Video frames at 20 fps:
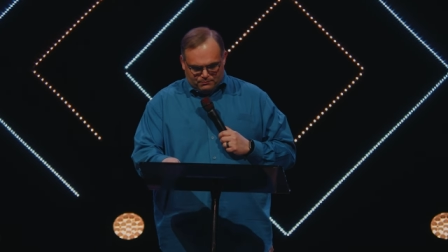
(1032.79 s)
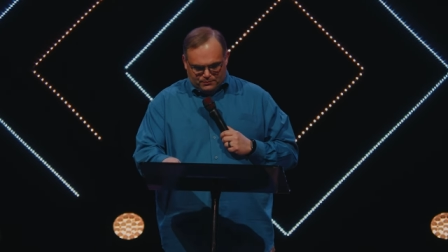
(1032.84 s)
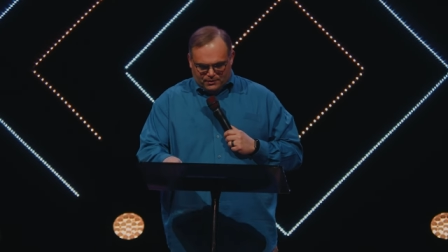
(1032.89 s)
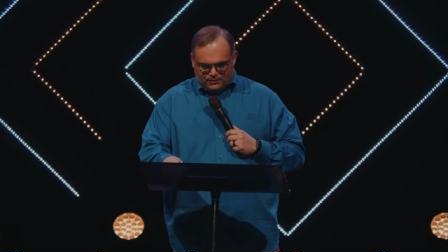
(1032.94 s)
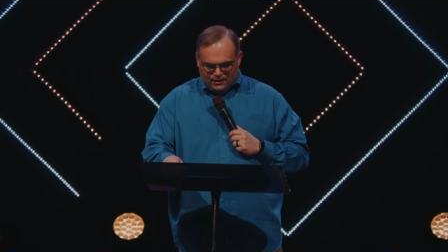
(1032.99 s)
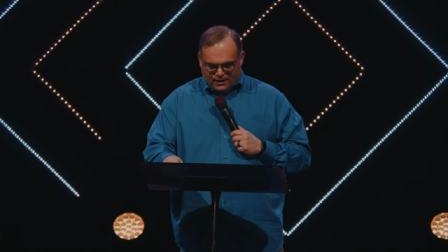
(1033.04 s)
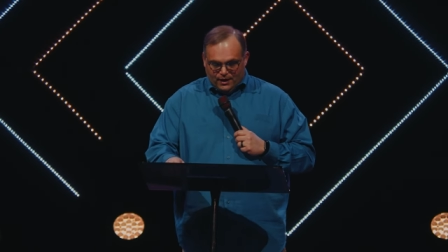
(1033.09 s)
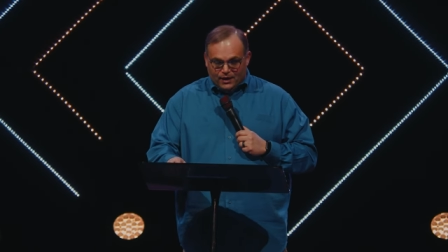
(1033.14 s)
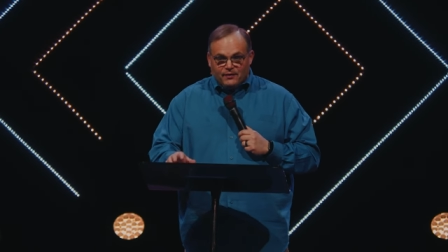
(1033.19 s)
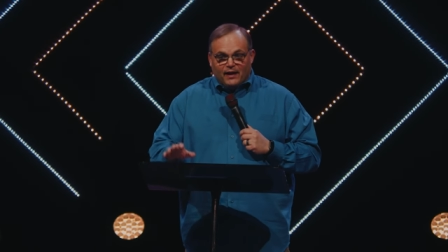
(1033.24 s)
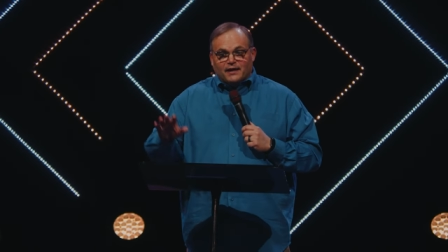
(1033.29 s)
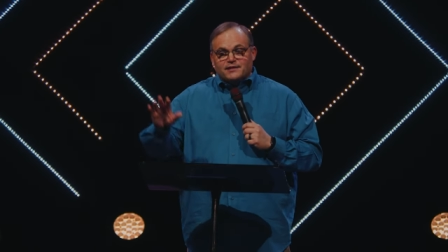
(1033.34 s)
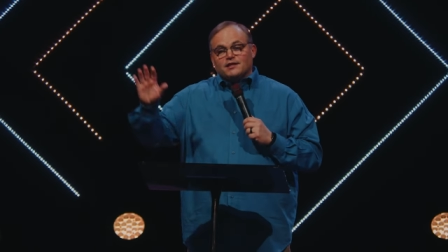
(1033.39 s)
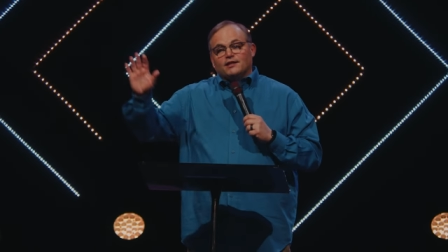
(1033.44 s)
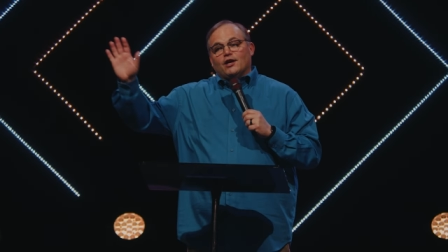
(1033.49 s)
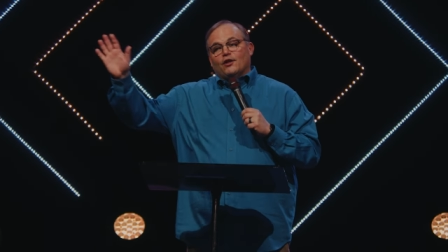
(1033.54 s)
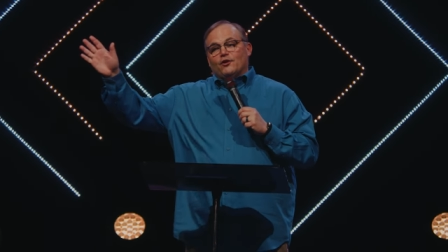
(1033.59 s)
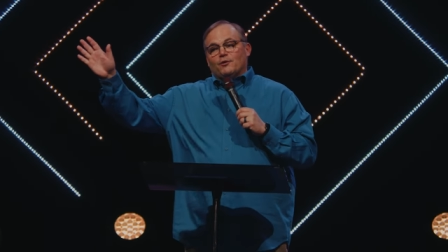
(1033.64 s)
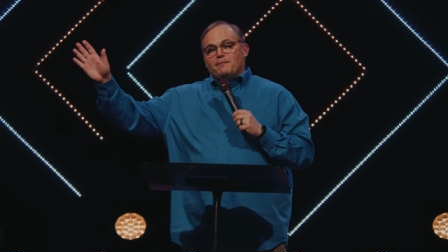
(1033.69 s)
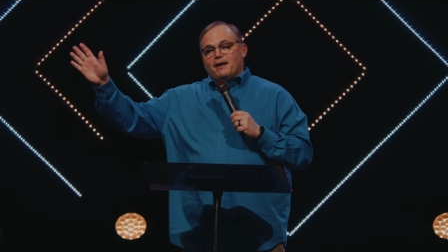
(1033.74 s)
But that's
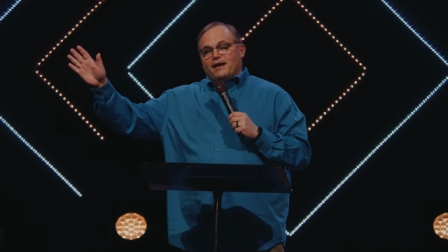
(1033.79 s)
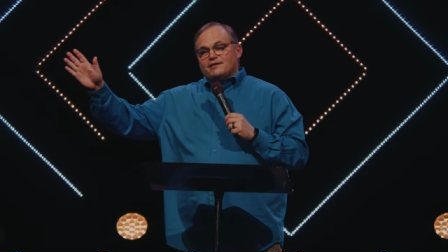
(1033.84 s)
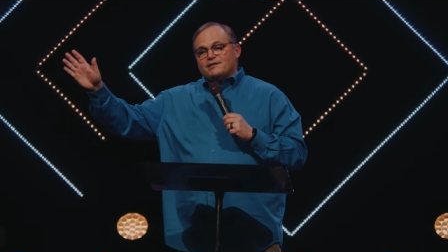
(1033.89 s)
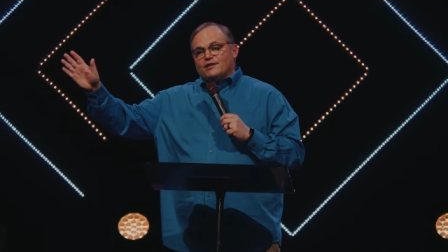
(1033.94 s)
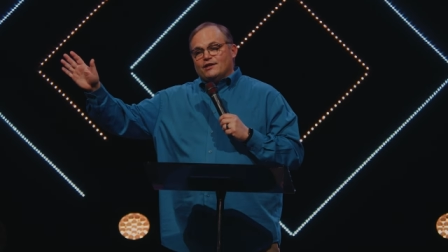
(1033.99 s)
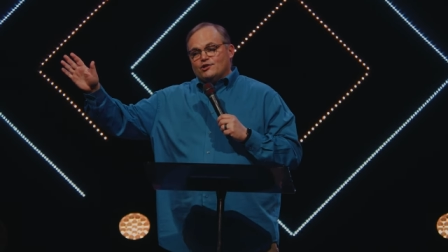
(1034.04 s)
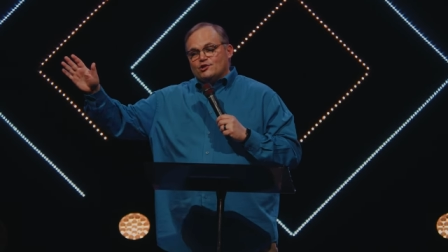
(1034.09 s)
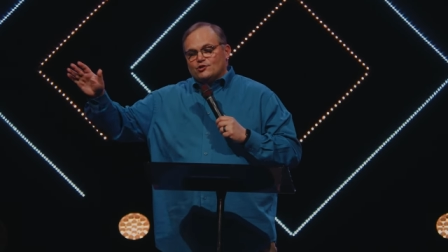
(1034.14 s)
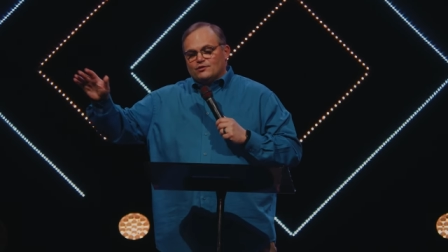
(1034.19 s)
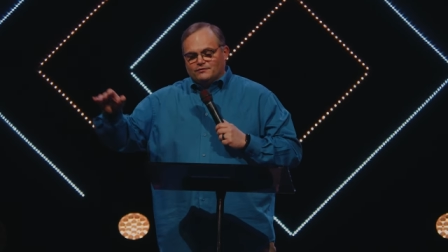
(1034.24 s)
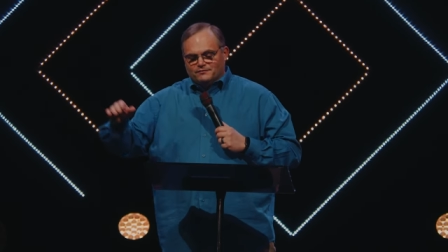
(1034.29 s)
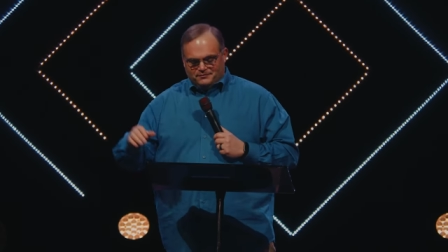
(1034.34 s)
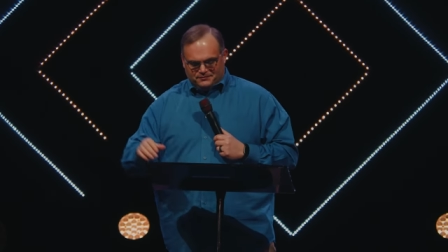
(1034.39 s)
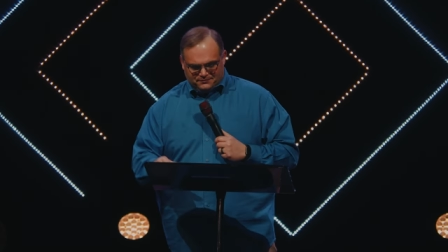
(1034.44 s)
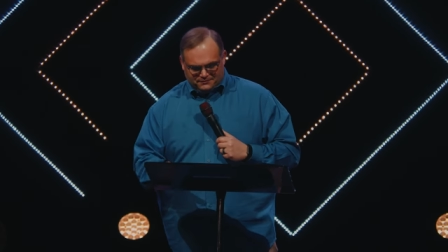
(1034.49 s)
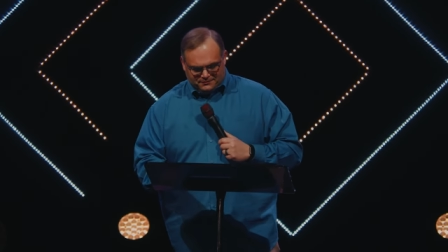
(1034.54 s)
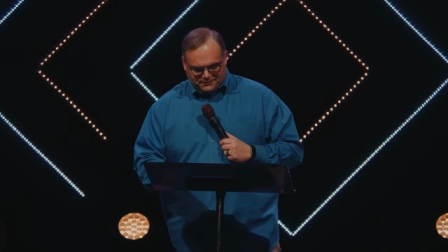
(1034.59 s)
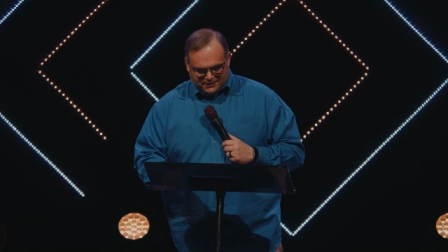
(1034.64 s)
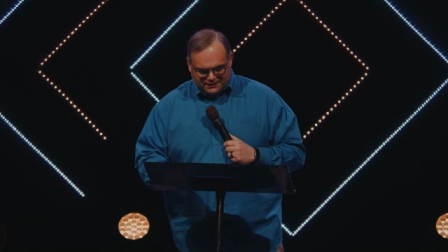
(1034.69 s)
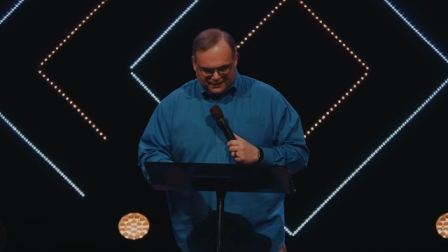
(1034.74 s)
another message,
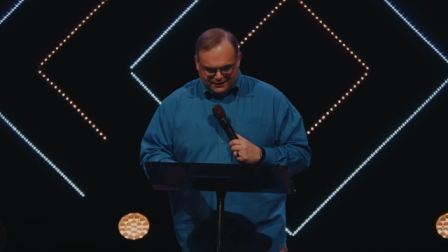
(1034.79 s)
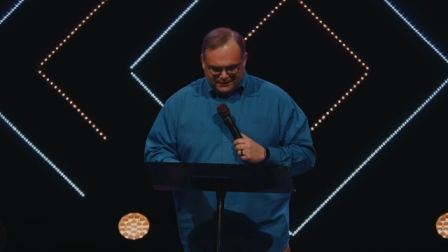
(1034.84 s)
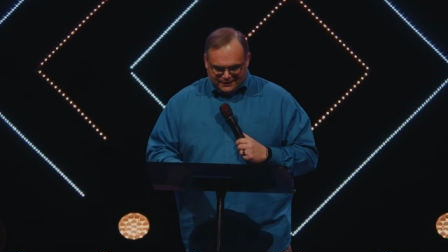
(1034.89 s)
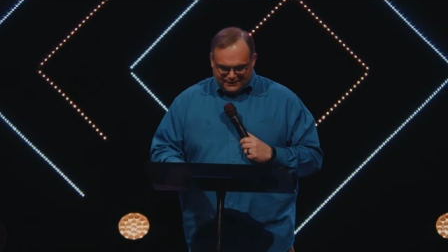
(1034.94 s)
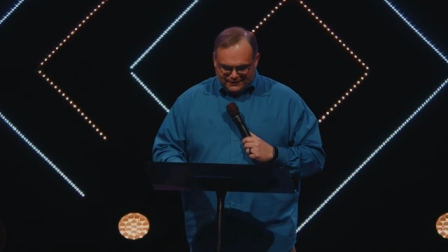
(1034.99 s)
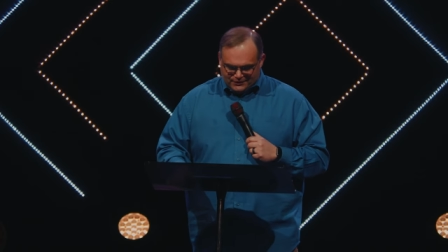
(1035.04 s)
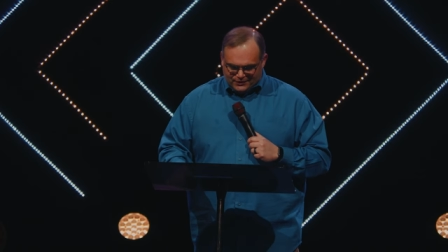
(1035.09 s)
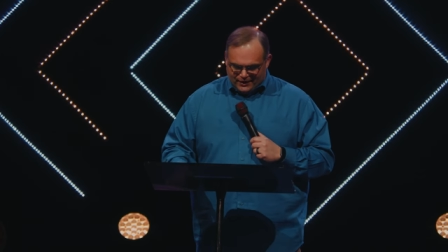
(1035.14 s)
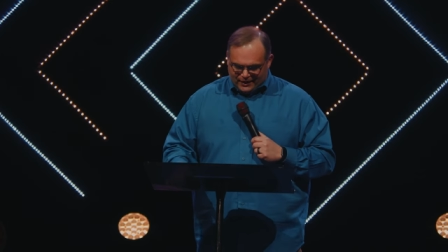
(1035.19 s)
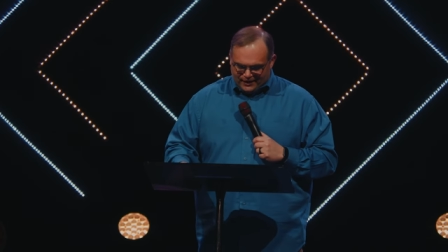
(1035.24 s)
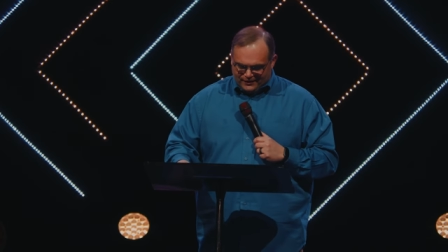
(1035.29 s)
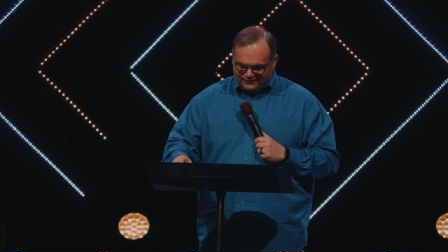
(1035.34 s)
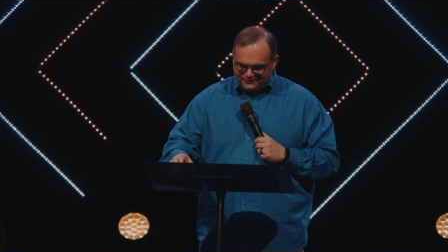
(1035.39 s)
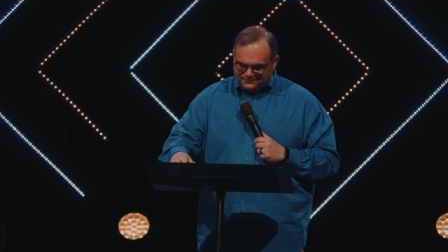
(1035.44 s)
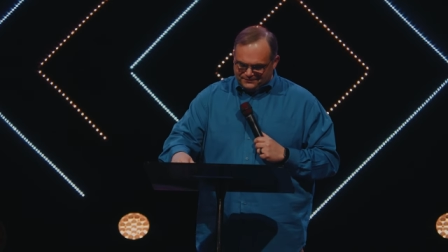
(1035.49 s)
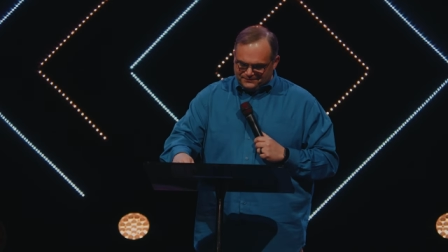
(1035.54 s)
okay?